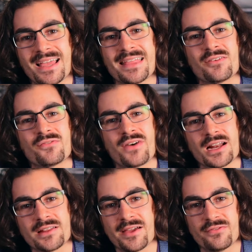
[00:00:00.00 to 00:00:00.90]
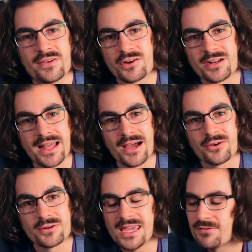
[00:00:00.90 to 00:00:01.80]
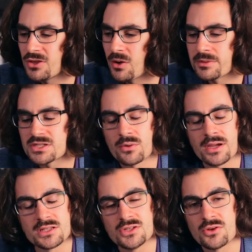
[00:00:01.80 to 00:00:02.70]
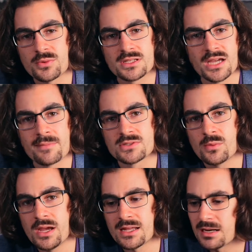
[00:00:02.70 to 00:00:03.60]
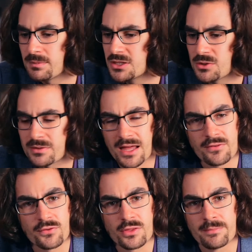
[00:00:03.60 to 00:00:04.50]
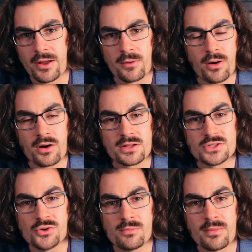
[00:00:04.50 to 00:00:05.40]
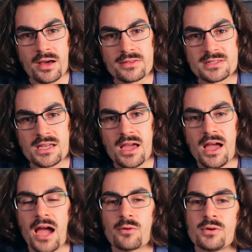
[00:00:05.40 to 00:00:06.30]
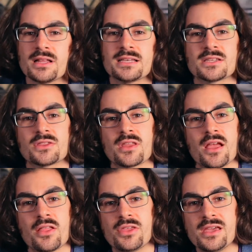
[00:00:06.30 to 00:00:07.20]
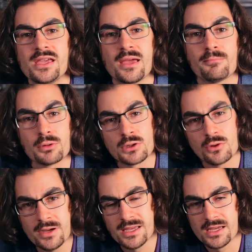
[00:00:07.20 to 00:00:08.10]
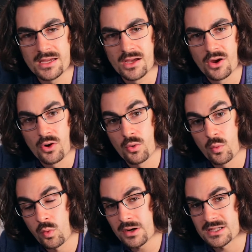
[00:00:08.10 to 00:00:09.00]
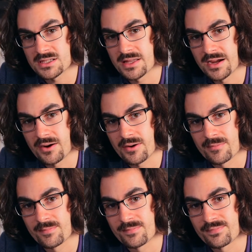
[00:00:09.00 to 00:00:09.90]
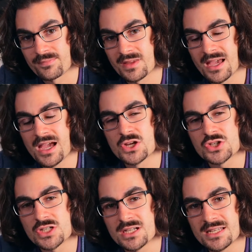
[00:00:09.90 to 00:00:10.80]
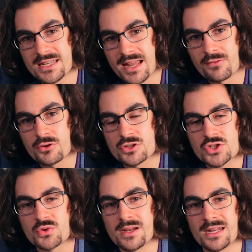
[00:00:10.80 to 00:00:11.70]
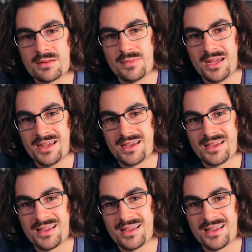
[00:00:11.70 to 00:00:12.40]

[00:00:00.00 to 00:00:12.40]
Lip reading: And then finally I figured it out. Even though I was going in 2-3 times a week and I'd been doing that for the better part of 2 months, I realized that the employee who works there, she never treated me